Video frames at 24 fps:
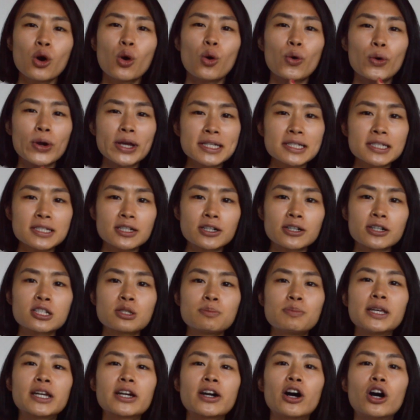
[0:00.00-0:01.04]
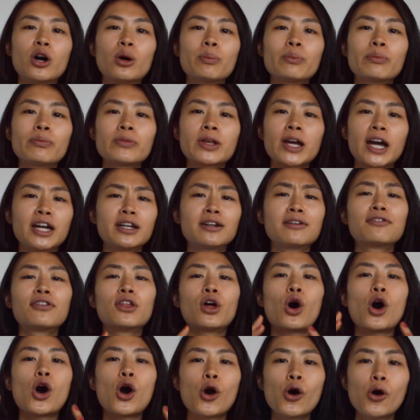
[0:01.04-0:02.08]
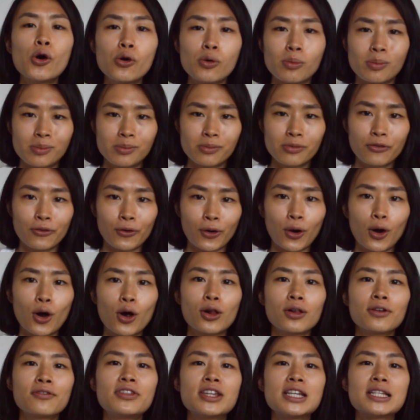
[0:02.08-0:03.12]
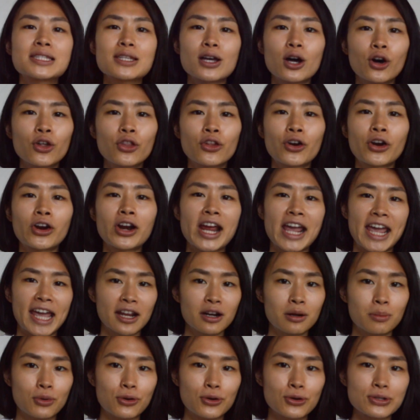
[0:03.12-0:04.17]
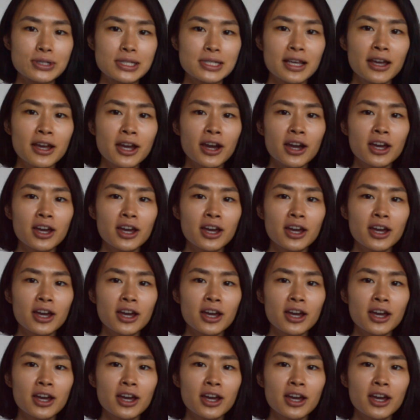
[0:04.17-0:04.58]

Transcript: Oysters become kind of the home for all of these other animals.